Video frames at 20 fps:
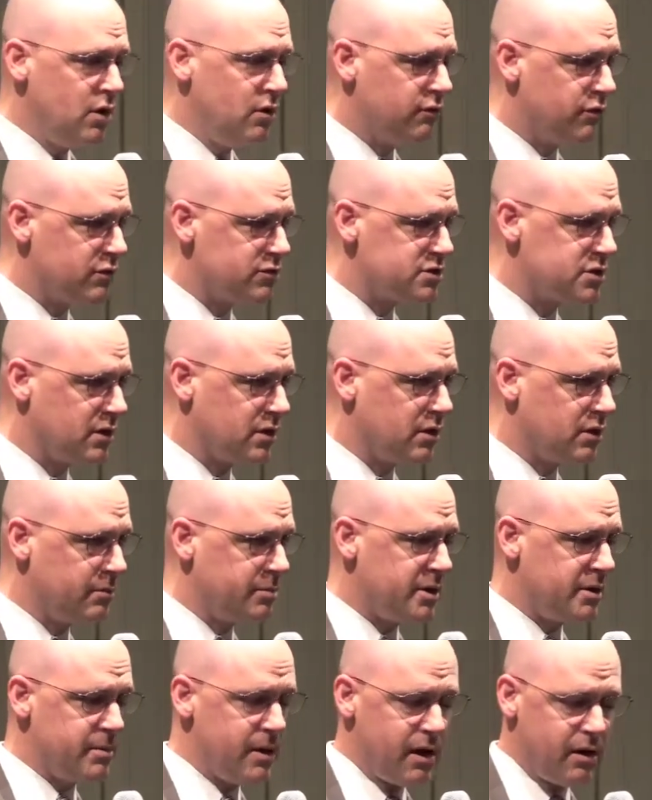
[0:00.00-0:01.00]
First, a
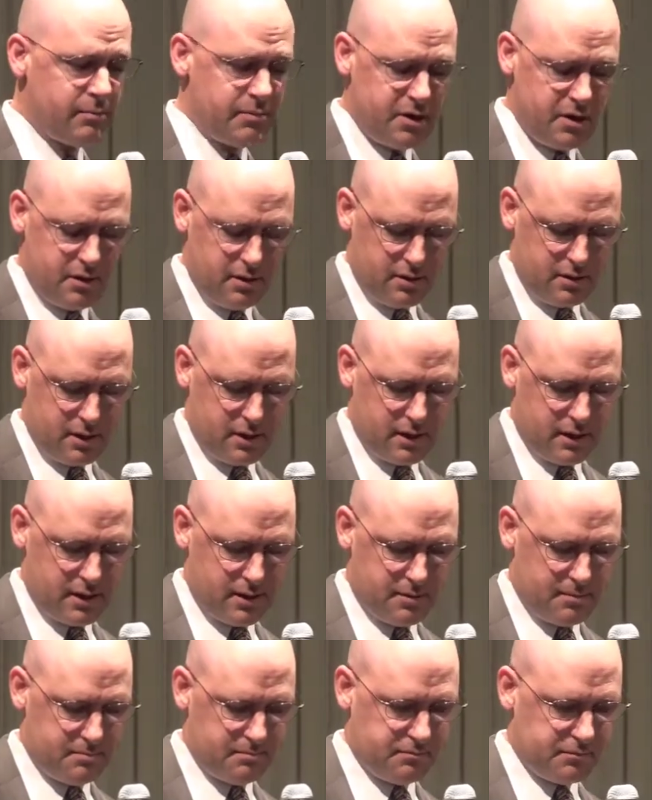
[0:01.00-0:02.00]
little bit about me.
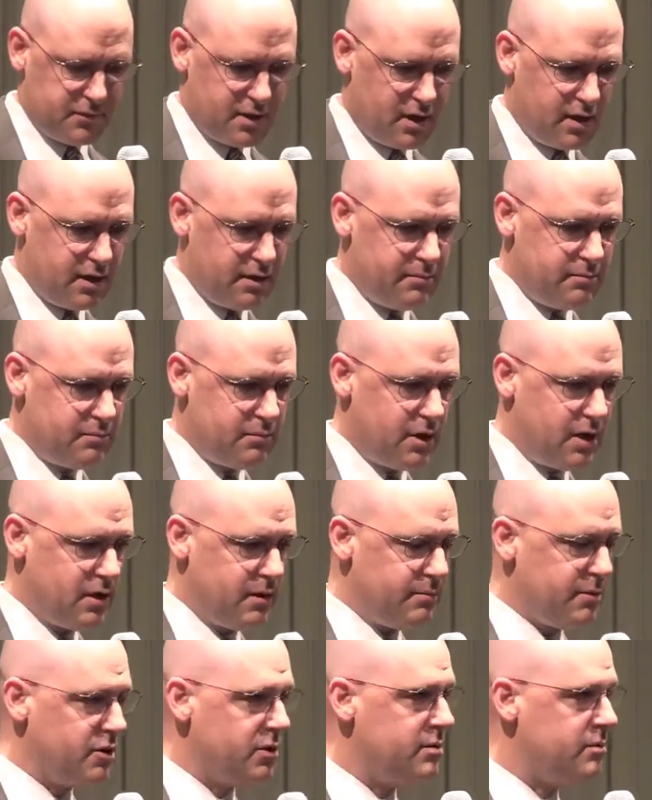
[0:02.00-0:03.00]
I'm
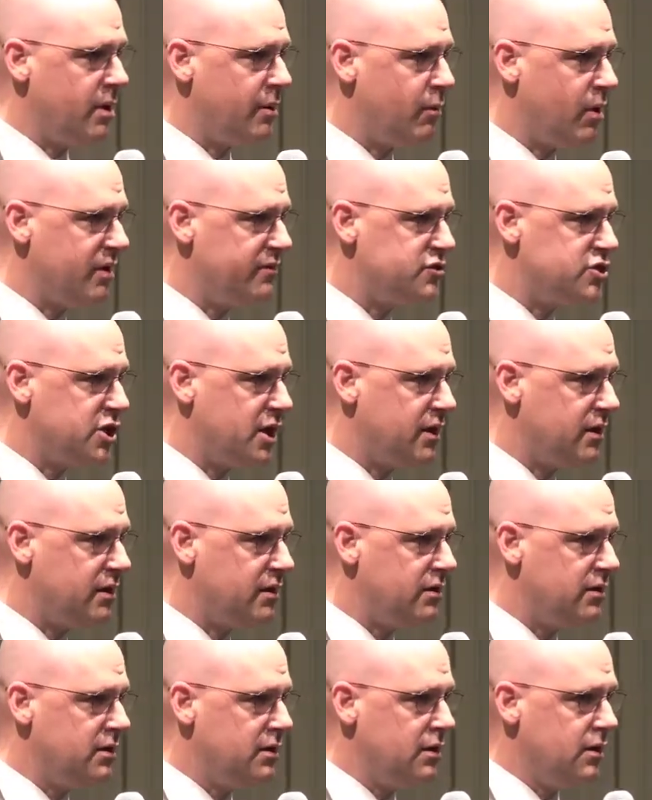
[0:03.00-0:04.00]
married to my wife,
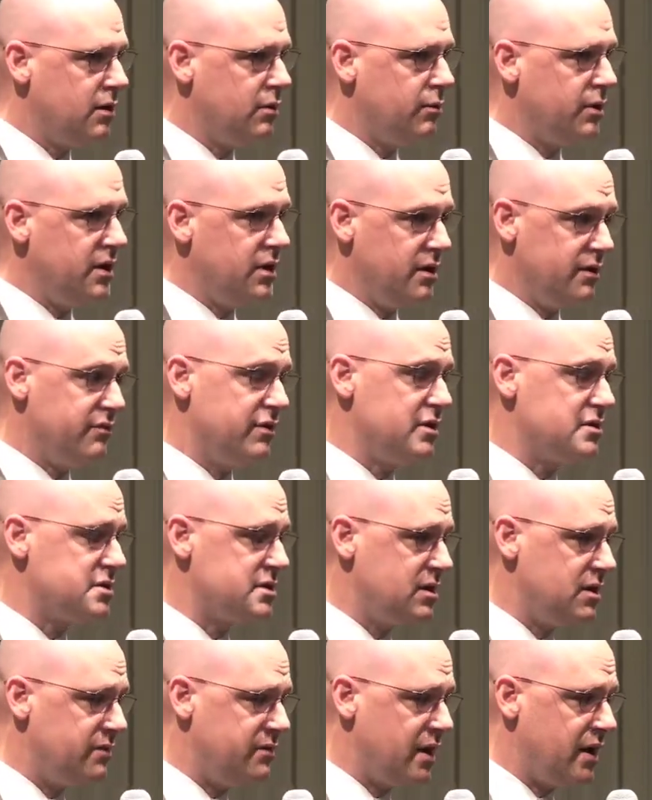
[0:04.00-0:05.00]
Jenna. We live in the
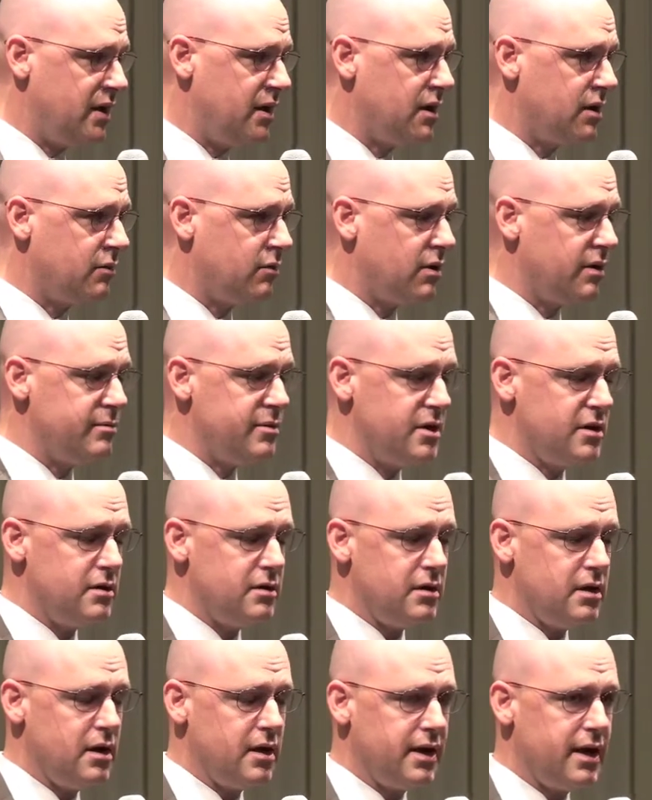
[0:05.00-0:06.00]
city of Antioch, where I've been
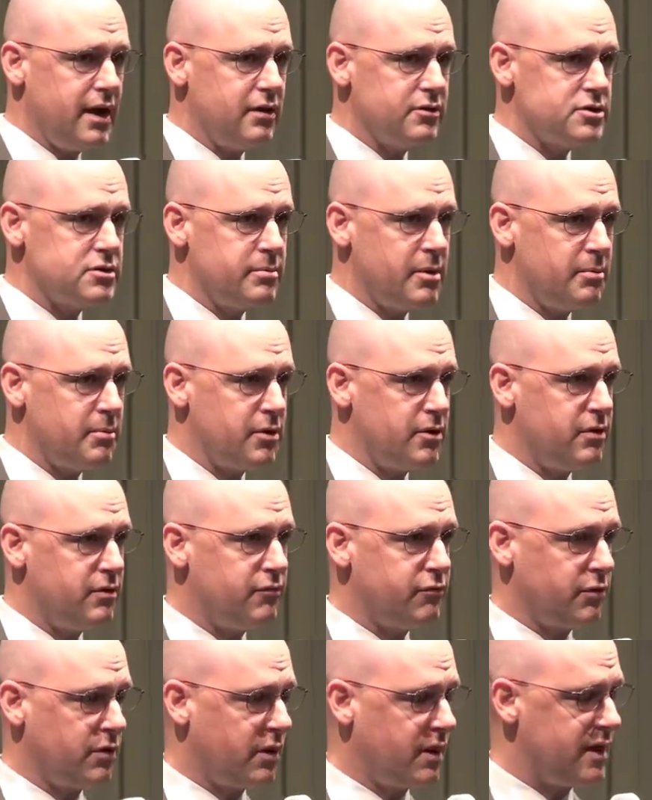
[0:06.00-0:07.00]
a council
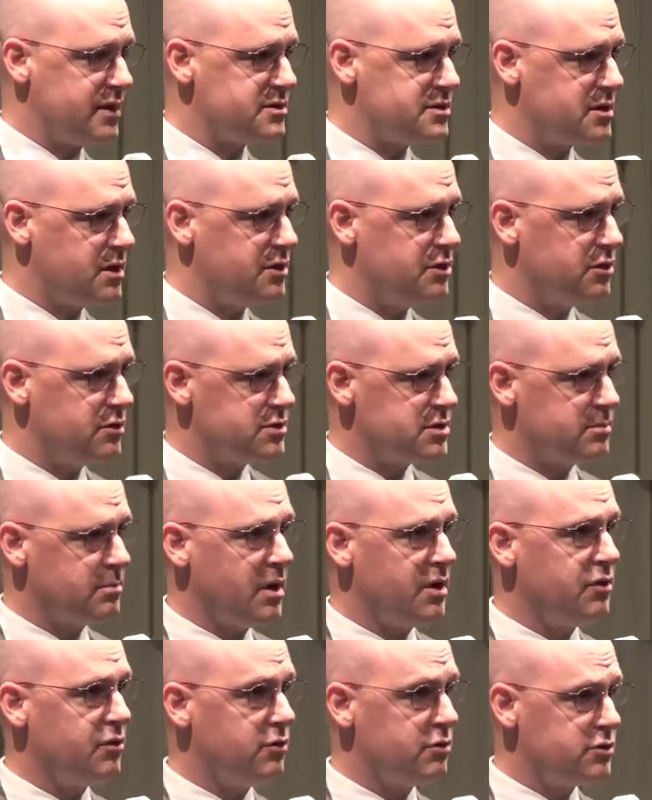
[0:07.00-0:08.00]
member for the last 10 years in
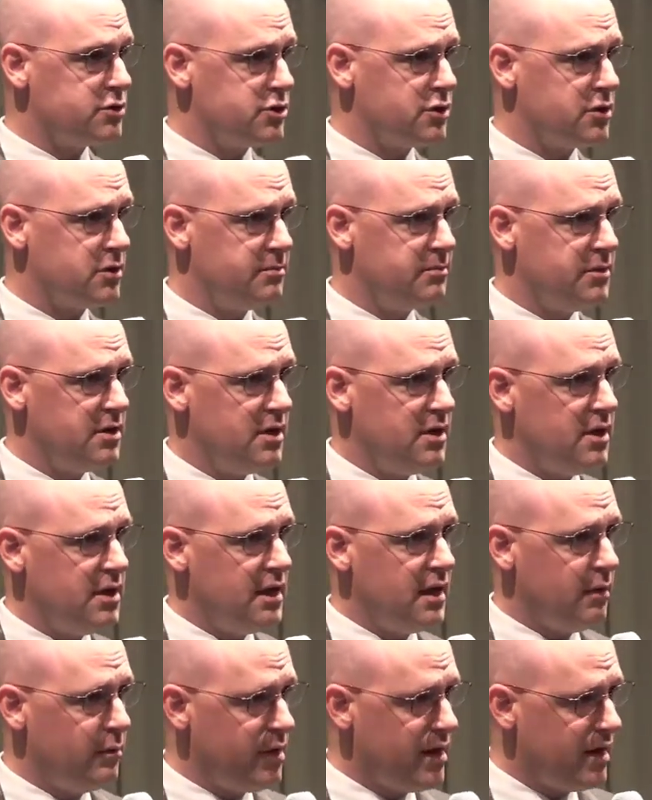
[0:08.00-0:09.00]
my third term.
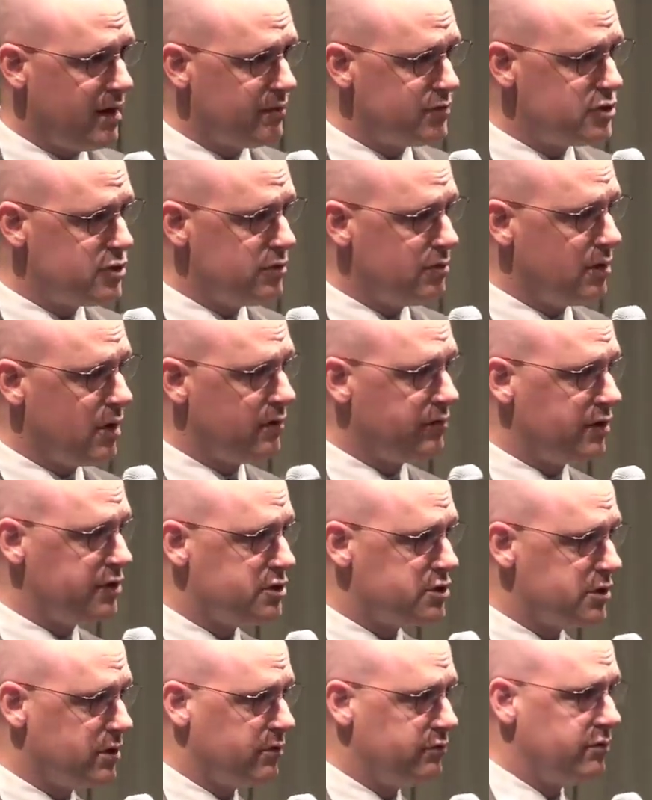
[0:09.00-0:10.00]
And we have two
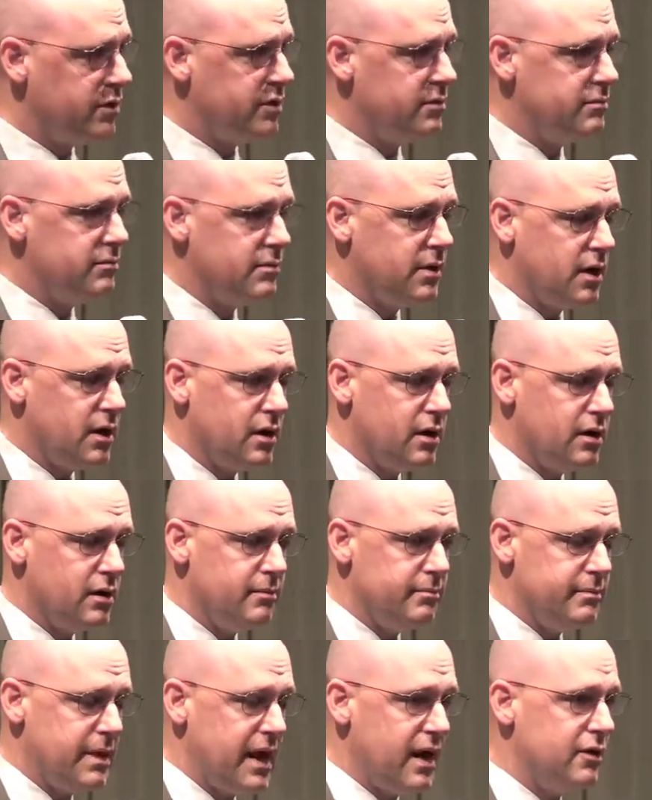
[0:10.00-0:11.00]
lovely children,
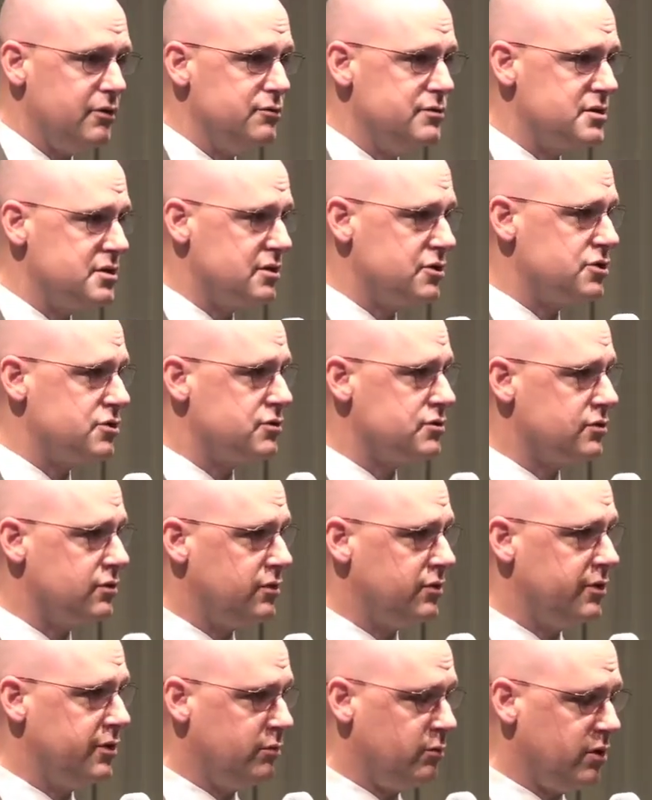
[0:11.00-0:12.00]
Matt, who's 6 years
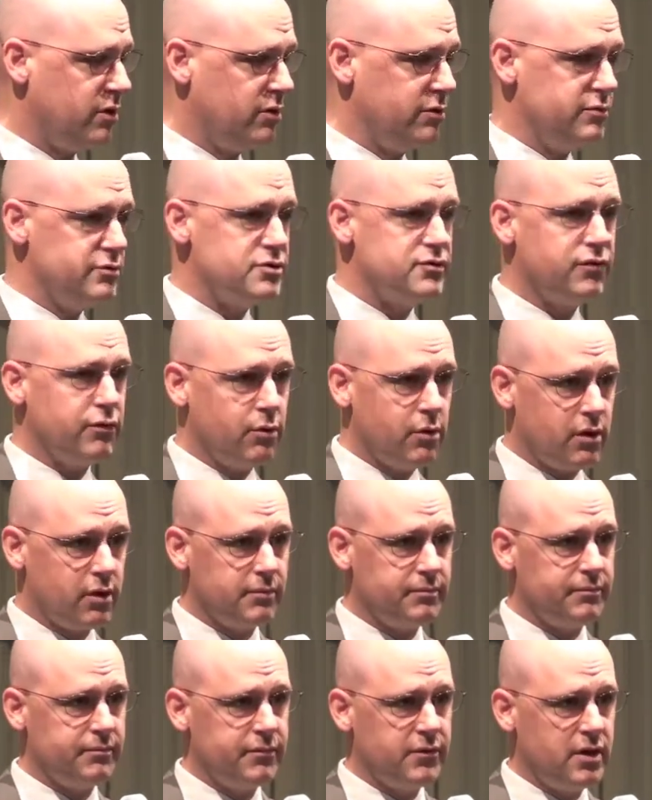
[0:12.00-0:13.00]
old, and Will, who's
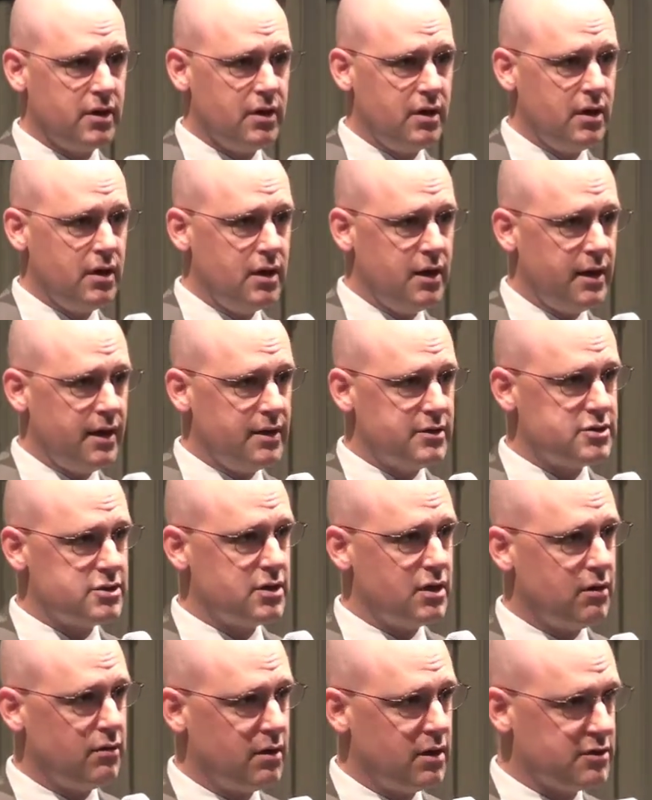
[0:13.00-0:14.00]
4. And
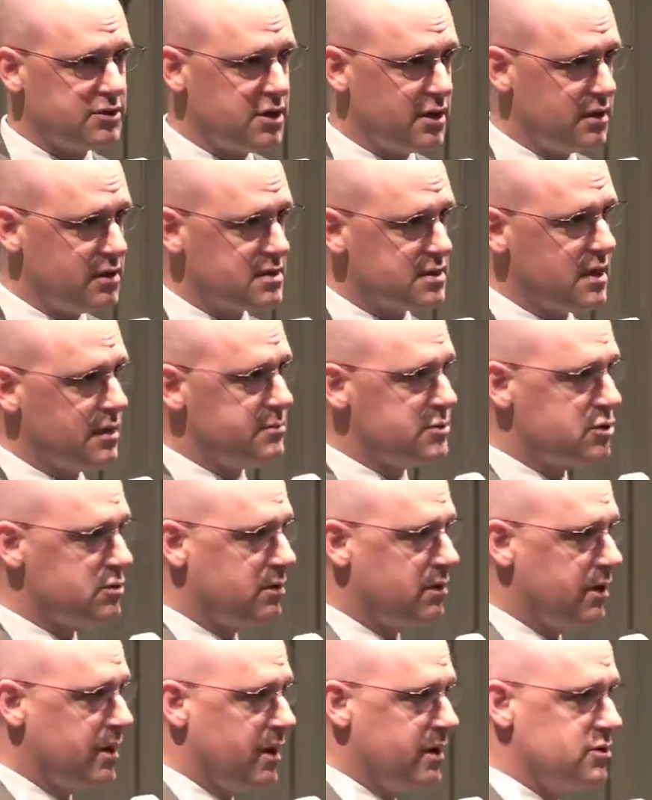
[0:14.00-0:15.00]
so I'll tell you the same
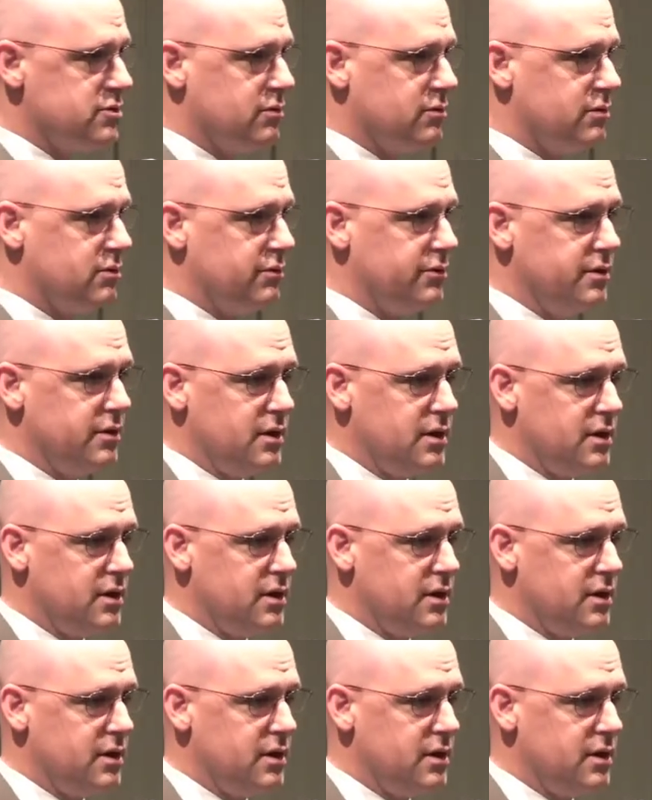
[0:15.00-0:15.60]
story I told